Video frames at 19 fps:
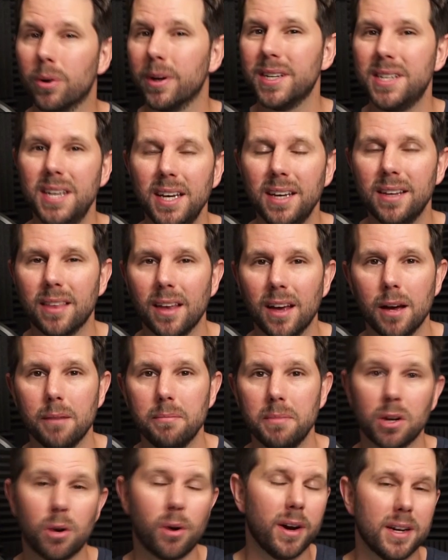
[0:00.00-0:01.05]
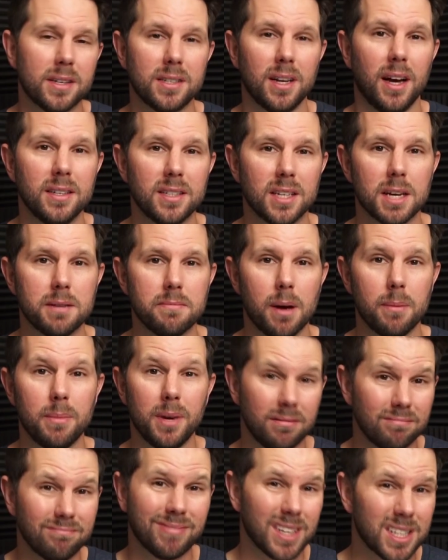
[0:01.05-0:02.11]
critique them and criticize them. I
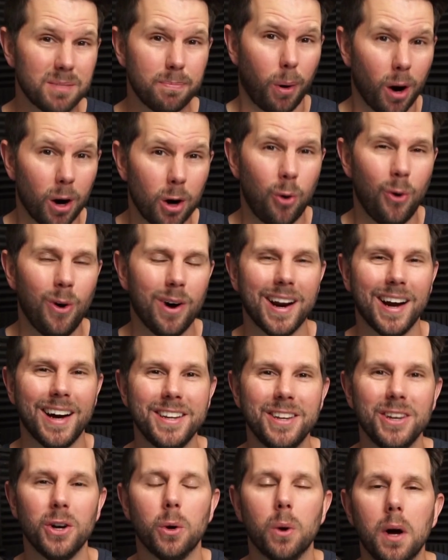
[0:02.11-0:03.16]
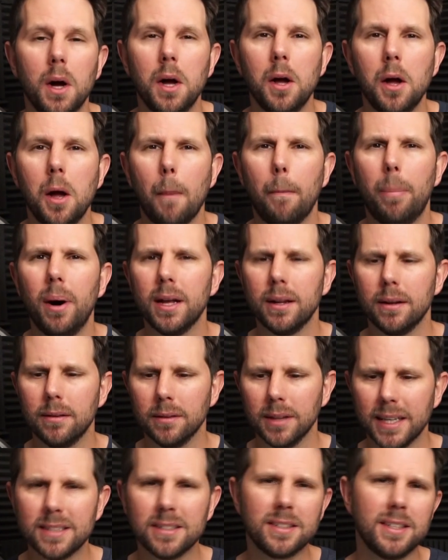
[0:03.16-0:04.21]
mean, that's part of what I do. But
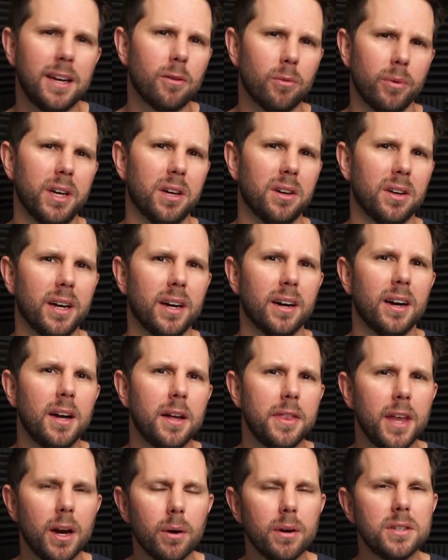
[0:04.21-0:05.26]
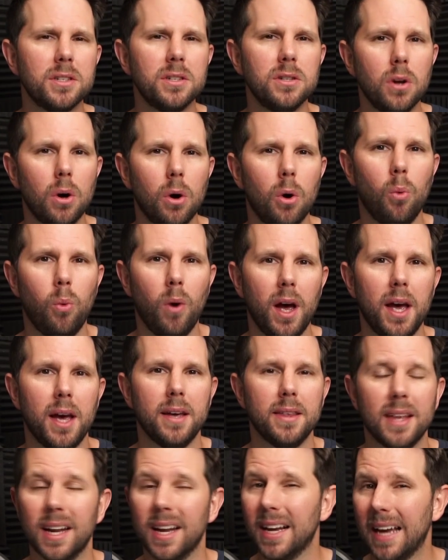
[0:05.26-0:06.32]
let's get real here. There is no
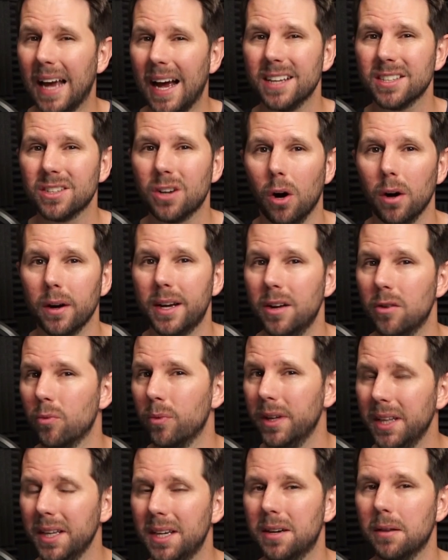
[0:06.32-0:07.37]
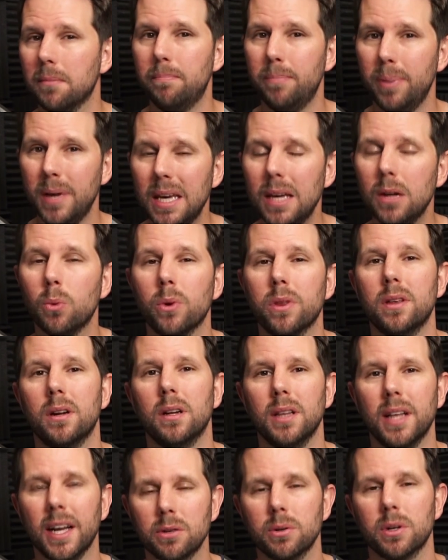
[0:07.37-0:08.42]
way that a gas car can really compete with an
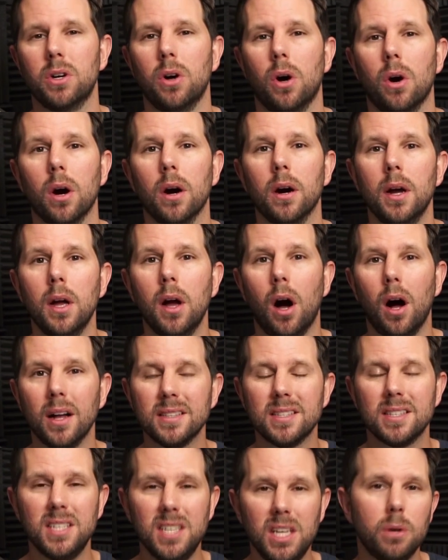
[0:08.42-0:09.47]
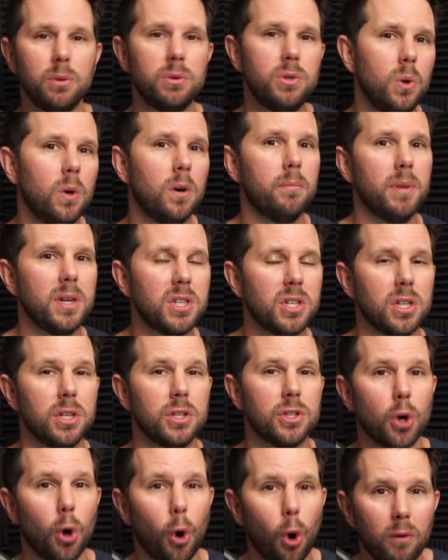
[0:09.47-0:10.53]
electric car on CO2
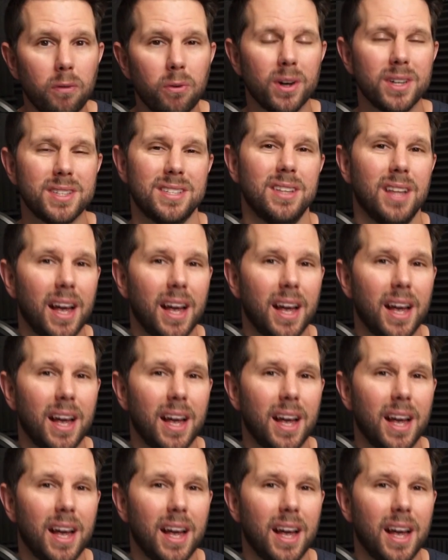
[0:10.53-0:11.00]
emissions over its